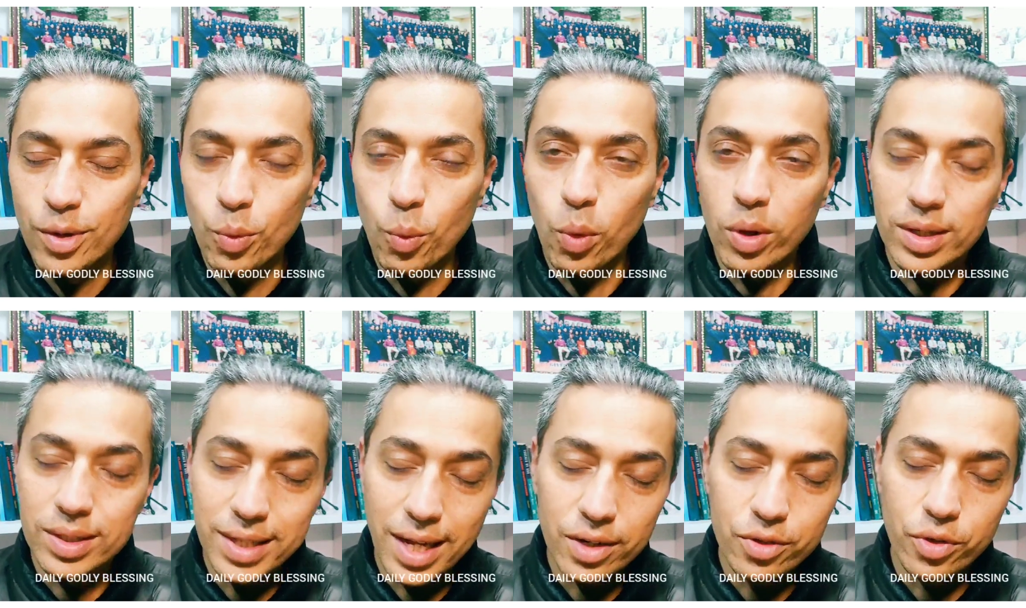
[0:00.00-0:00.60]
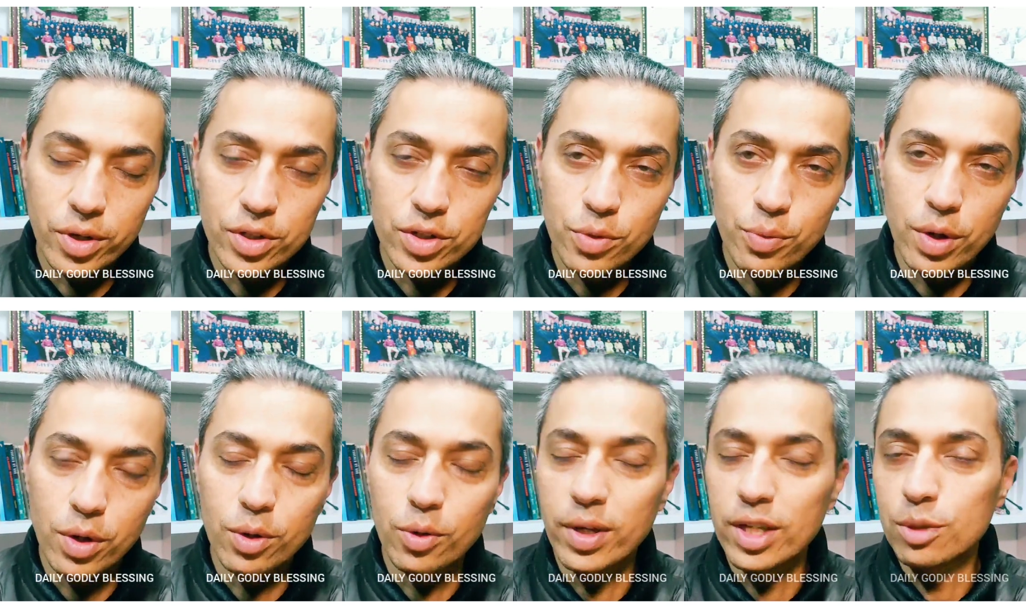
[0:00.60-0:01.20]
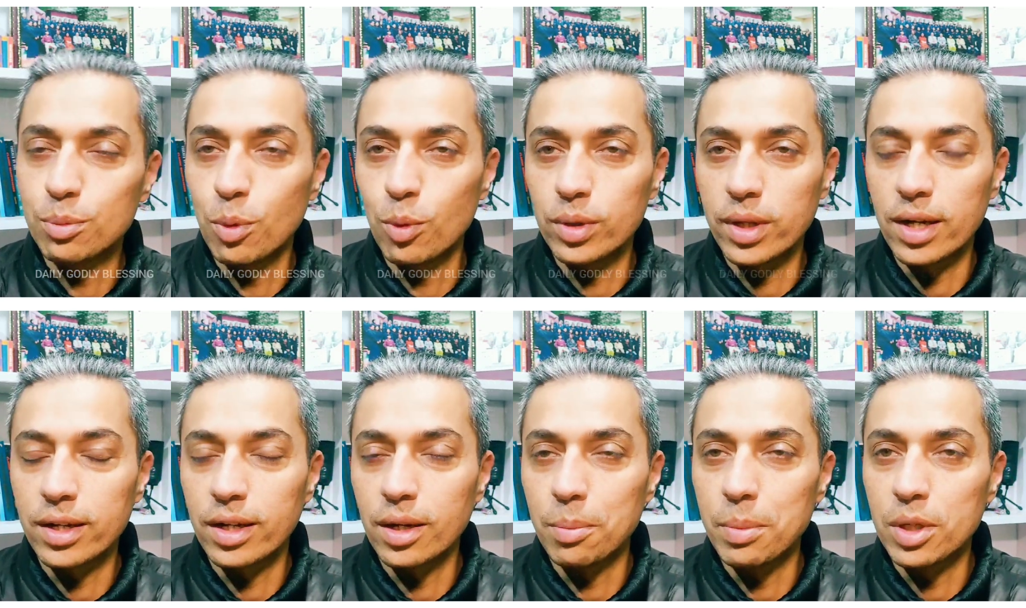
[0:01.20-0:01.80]
What is that treasure? We're going to explore
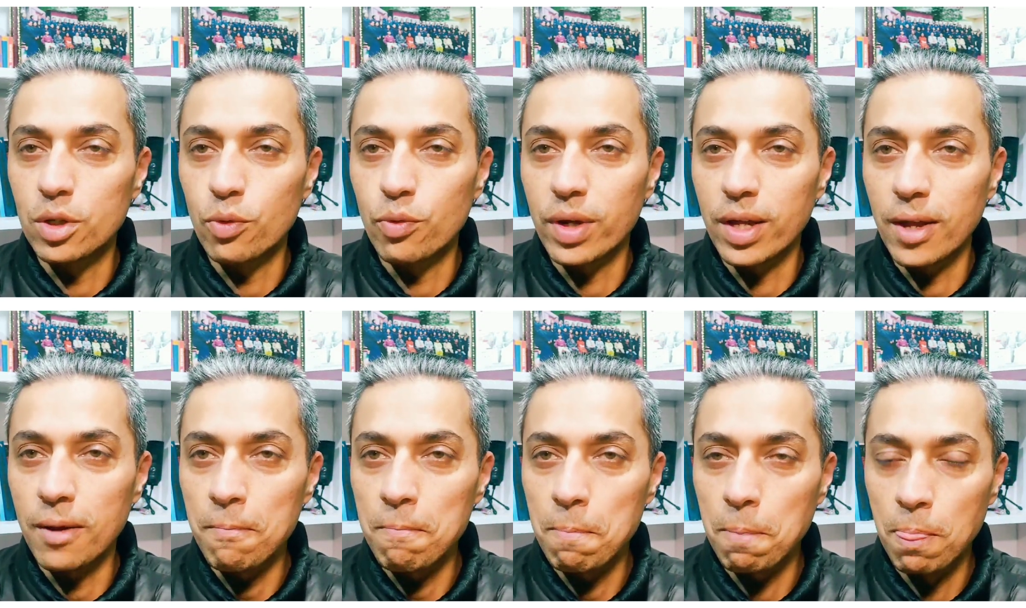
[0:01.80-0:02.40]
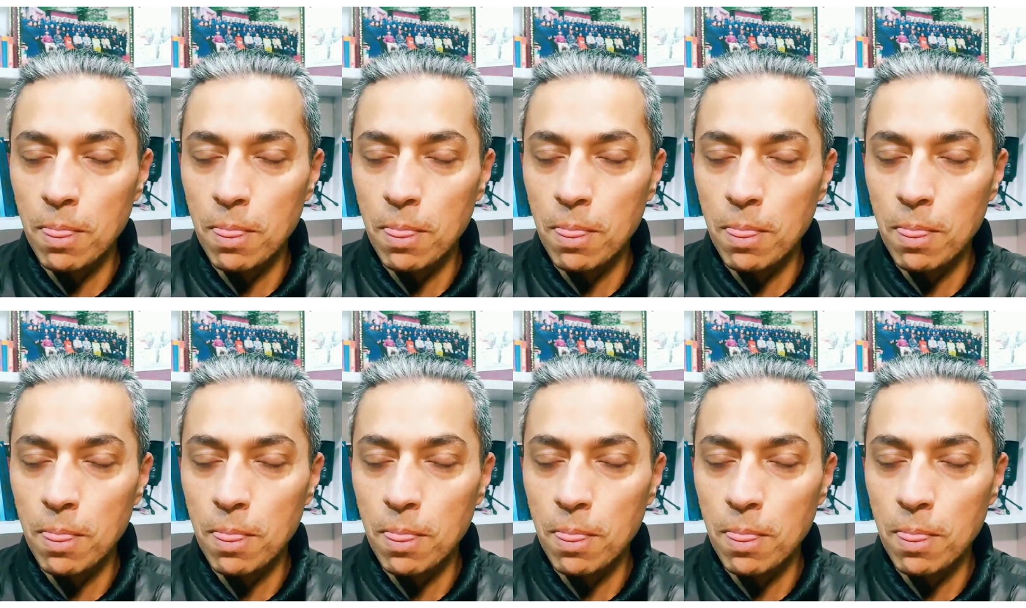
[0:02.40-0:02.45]
that in a bit over here.